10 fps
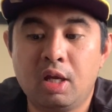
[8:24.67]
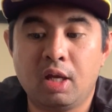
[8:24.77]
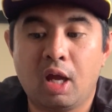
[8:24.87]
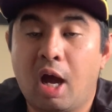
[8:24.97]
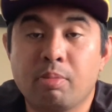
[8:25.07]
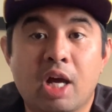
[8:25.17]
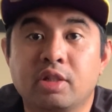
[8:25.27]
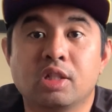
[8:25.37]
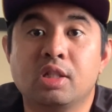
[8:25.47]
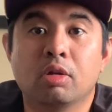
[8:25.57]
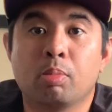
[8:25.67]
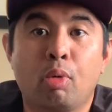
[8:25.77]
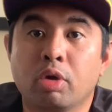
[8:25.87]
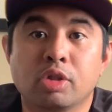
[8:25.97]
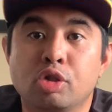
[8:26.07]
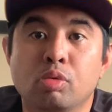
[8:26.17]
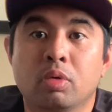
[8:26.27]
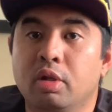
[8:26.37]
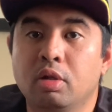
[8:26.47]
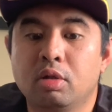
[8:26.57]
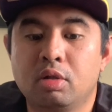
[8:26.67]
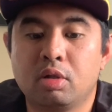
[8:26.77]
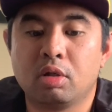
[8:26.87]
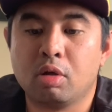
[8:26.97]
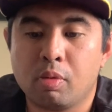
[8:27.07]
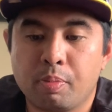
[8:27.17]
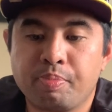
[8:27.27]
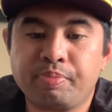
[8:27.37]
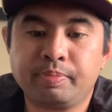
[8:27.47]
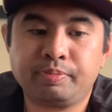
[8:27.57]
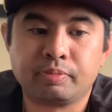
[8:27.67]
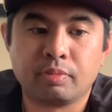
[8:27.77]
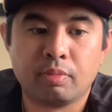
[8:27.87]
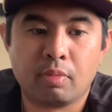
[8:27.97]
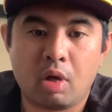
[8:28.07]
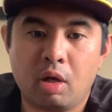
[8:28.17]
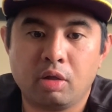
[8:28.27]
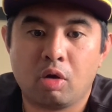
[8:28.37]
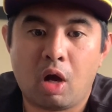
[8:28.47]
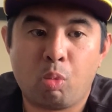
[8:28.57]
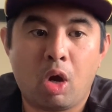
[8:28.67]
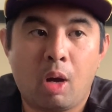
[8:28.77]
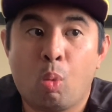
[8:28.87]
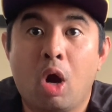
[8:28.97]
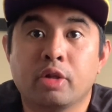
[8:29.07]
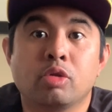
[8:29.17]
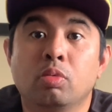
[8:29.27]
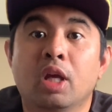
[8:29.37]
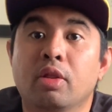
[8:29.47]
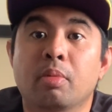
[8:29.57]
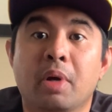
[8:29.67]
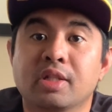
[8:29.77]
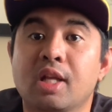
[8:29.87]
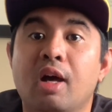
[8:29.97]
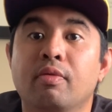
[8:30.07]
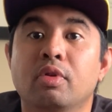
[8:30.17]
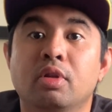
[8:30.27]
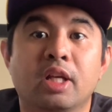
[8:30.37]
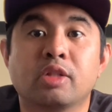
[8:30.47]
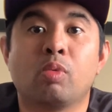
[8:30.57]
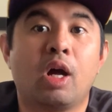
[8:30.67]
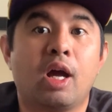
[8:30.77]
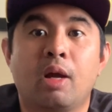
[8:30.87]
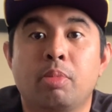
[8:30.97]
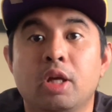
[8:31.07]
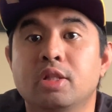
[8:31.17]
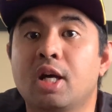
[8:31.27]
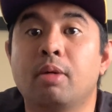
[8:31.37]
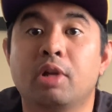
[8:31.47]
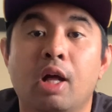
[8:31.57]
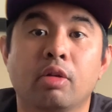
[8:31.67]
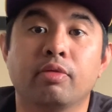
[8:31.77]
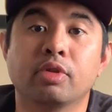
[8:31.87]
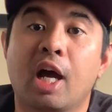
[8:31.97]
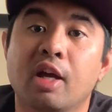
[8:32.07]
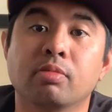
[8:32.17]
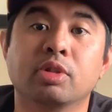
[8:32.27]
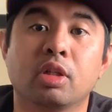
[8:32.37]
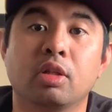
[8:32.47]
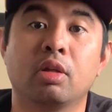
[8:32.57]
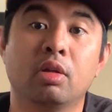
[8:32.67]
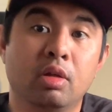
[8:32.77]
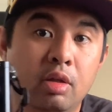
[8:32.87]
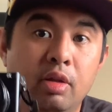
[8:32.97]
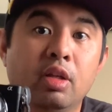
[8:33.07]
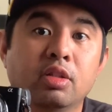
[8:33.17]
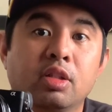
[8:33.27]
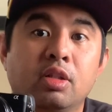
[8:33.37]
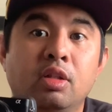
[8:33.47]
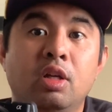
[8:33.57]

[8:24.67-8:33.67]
I'm not just here to point and shoot with it. I want to get the best out of it. That's why I pay top dollar for items like this.